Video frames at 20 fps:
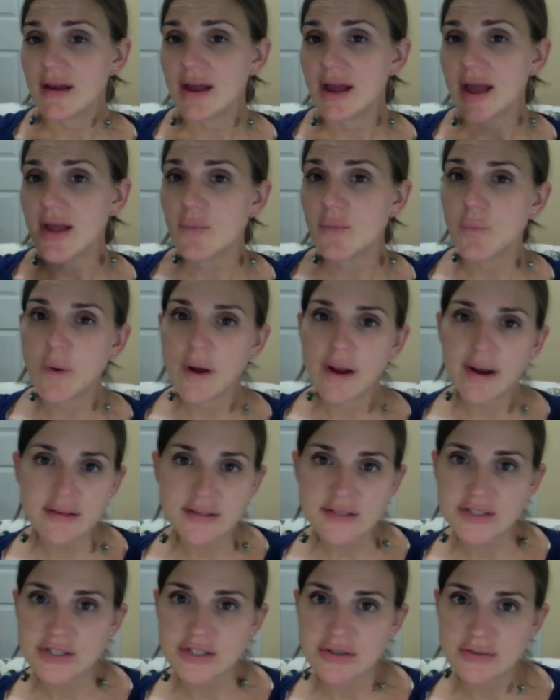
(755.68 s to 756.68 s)
And what
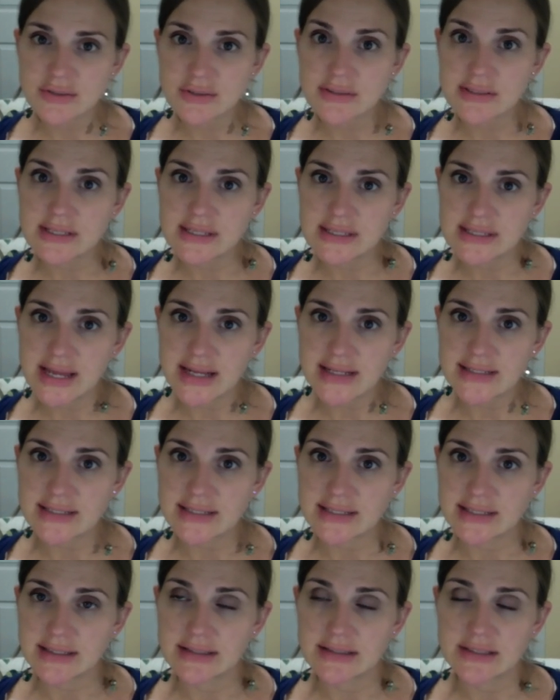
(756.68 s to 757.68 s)
else do you need yet
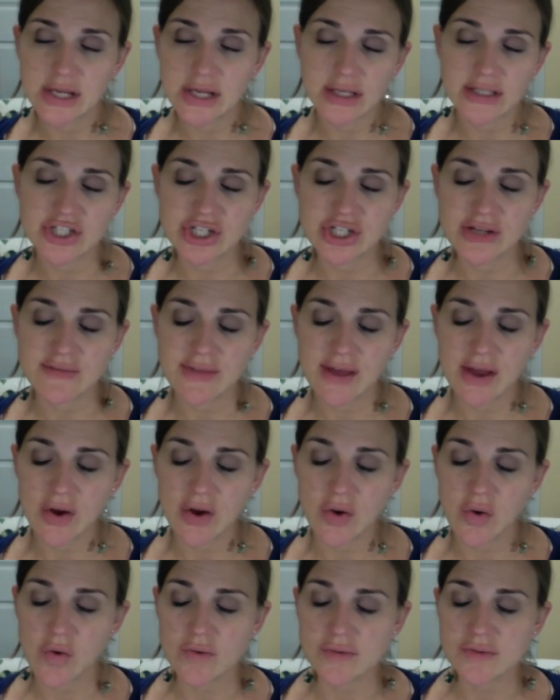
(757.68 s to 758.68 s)
to achieve that goal?